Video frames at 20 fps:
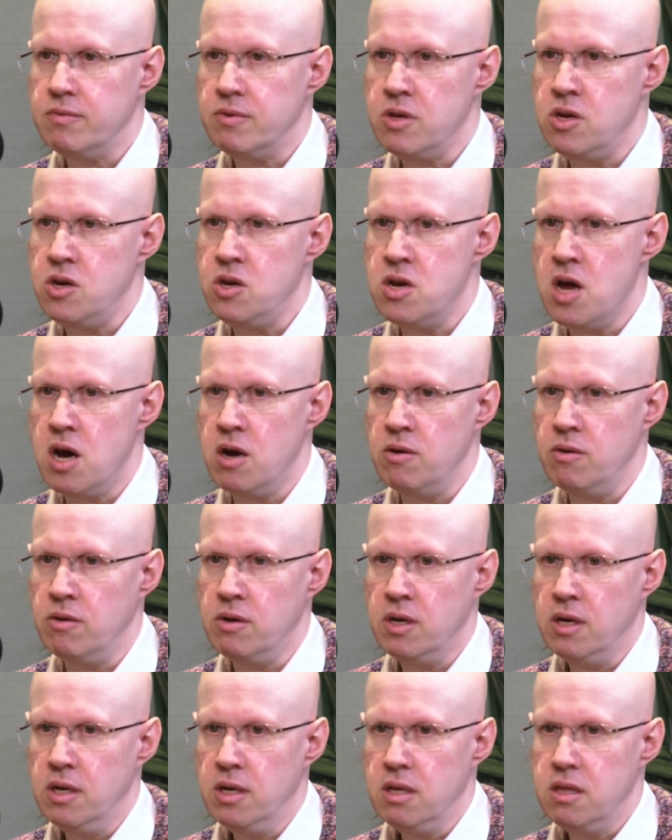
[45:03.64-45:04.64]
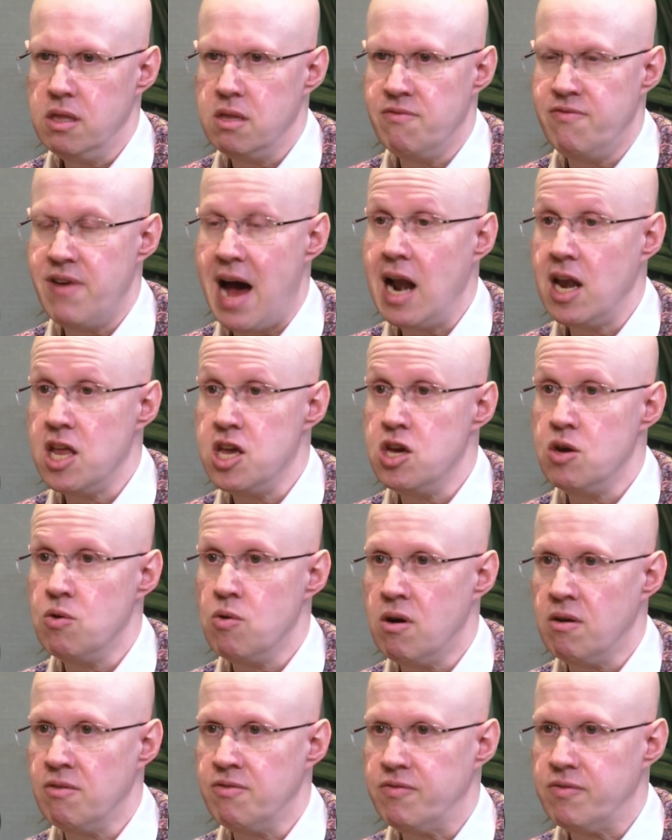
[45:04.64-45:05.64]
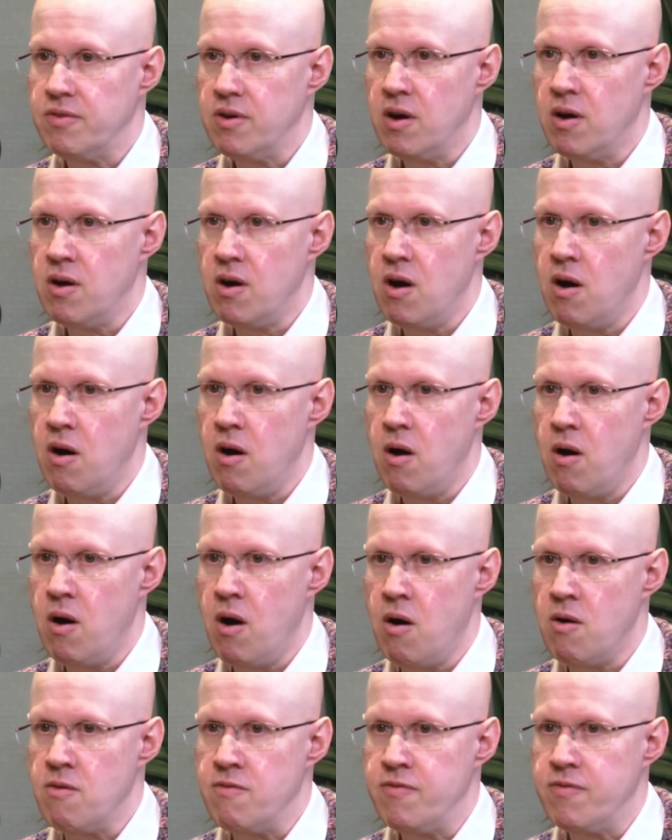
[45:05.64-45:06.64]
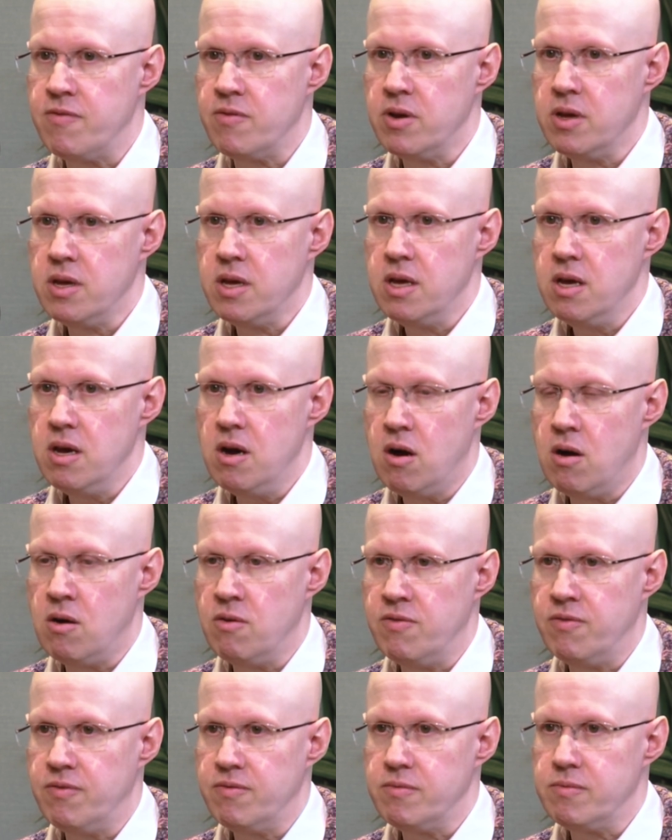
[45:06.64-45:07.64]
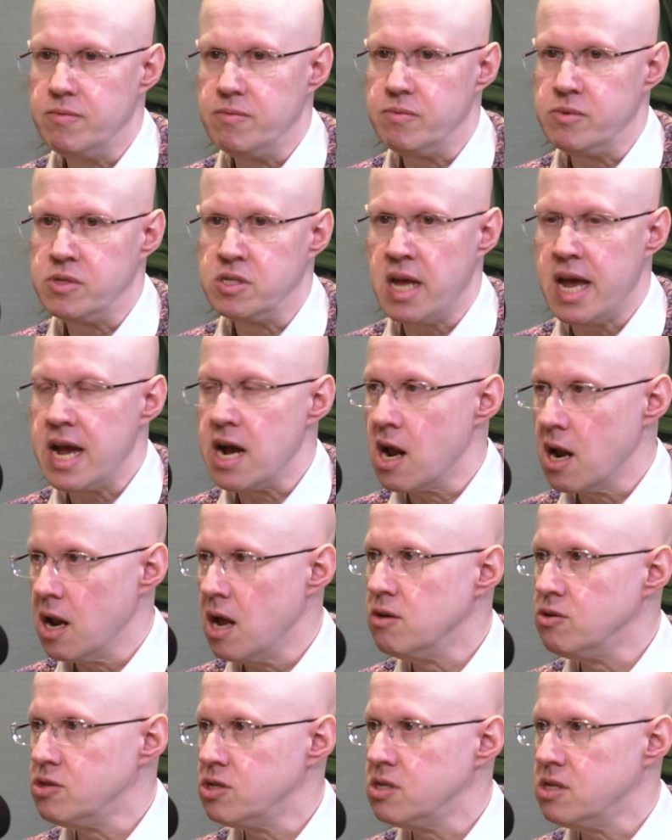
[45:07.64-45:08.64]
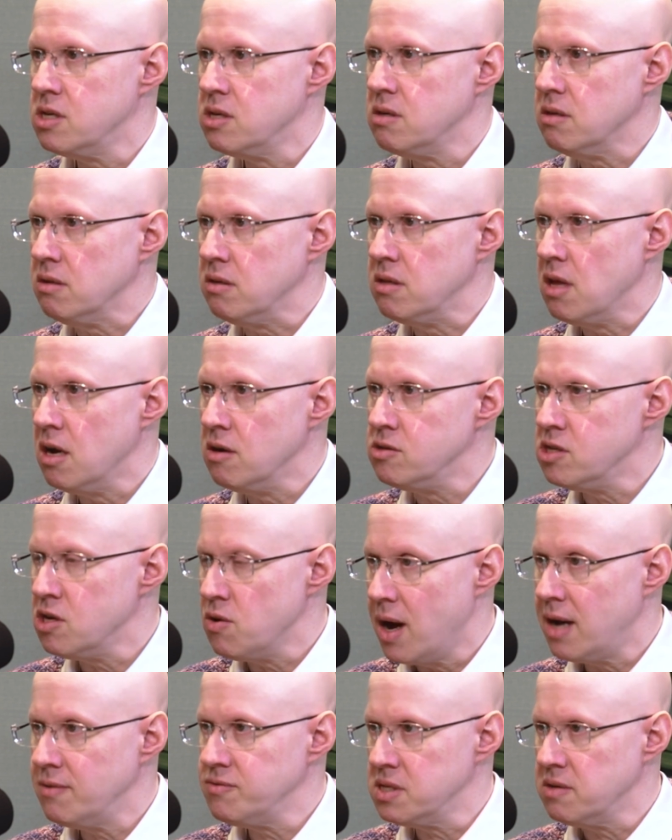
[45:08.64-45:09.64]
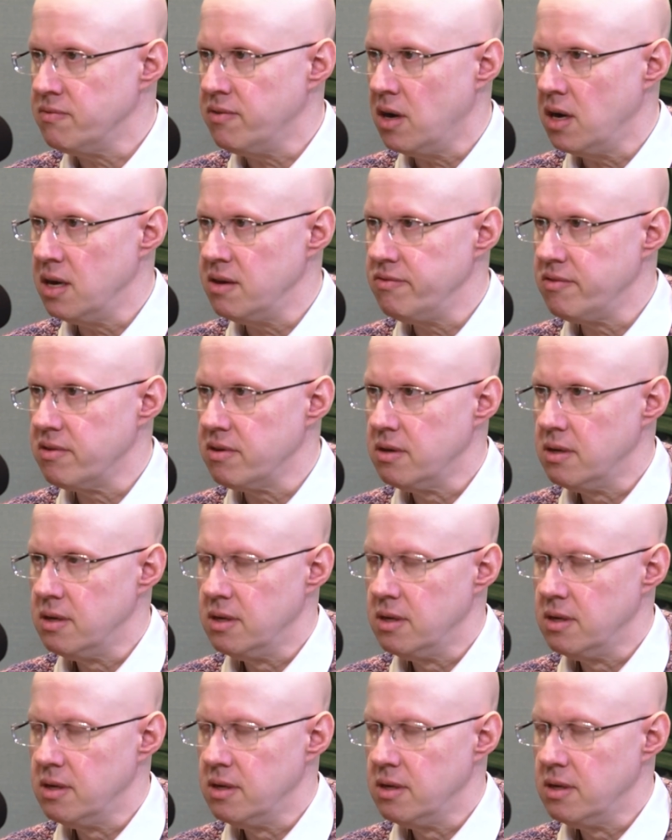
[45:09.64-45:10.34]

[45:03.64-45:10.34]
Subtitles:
you know, the value of staying close to those who have survived.